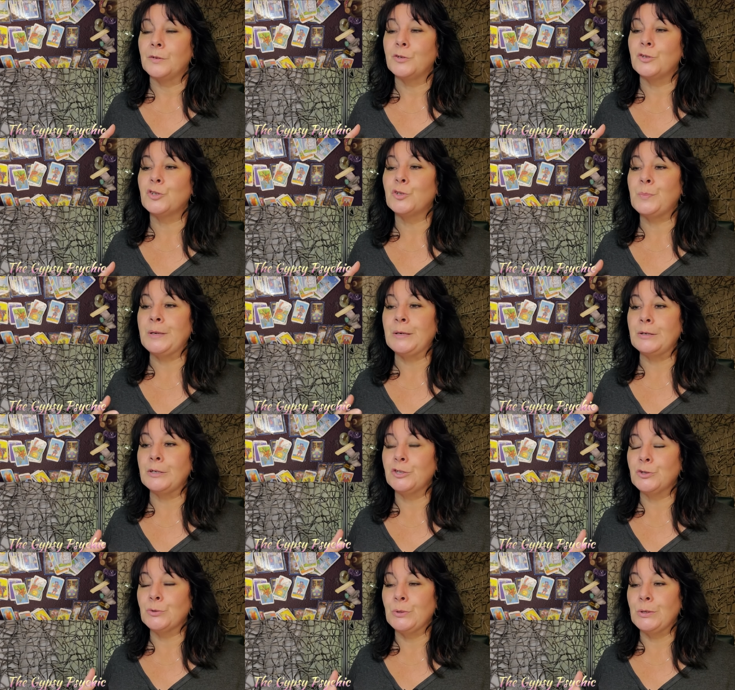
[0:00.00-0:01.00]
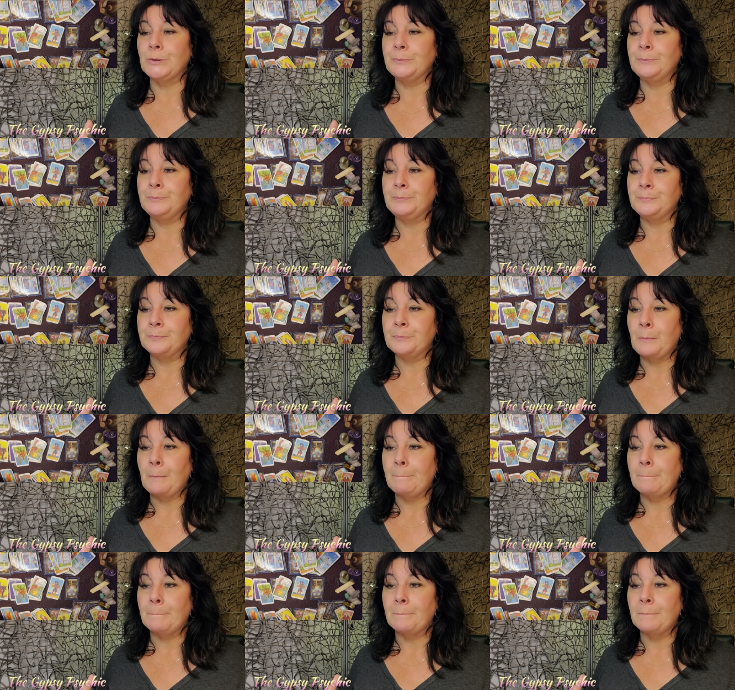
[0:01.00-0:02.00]
spiritual
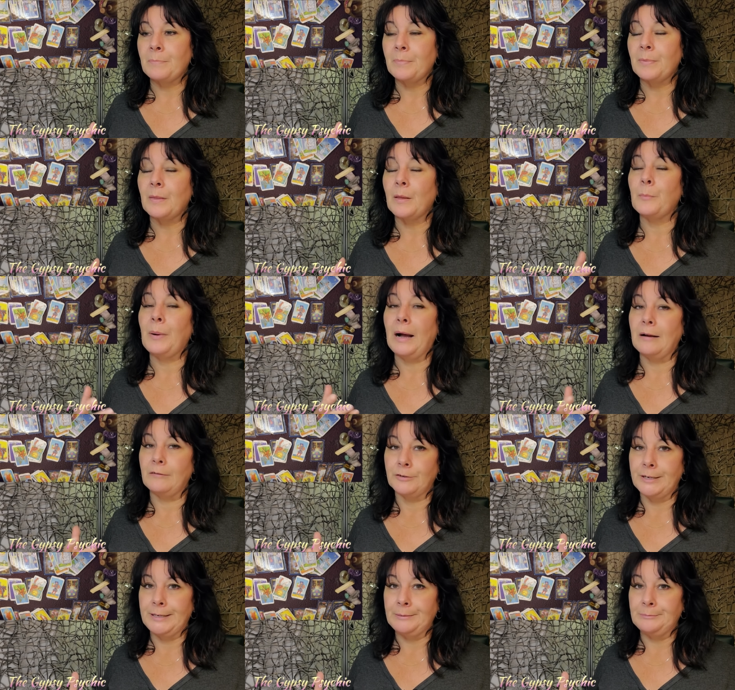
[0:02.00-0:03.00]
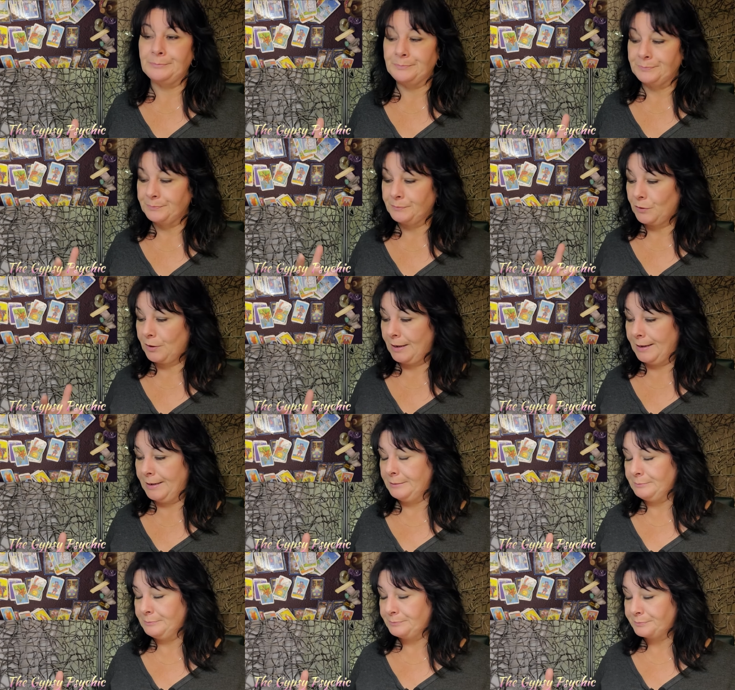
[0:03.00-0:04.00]
poverty,
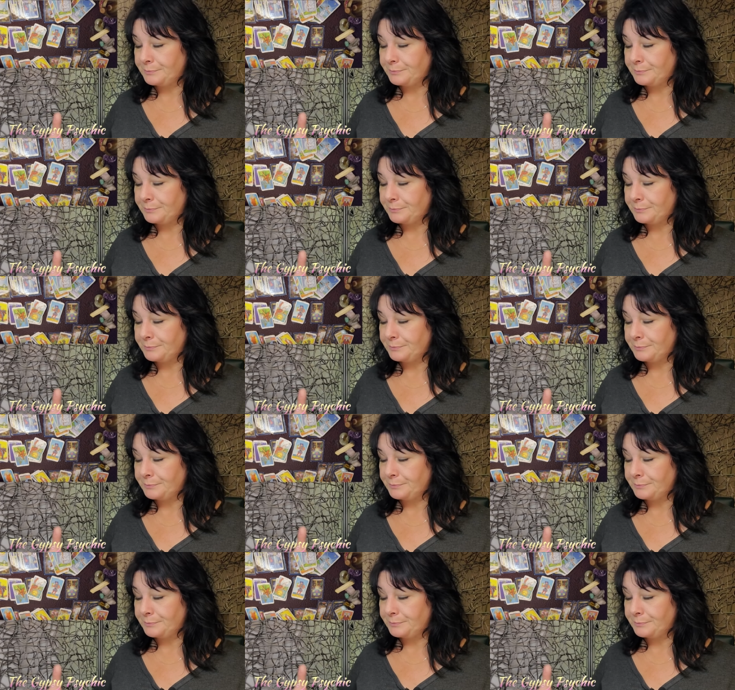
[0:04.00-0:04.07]
okay?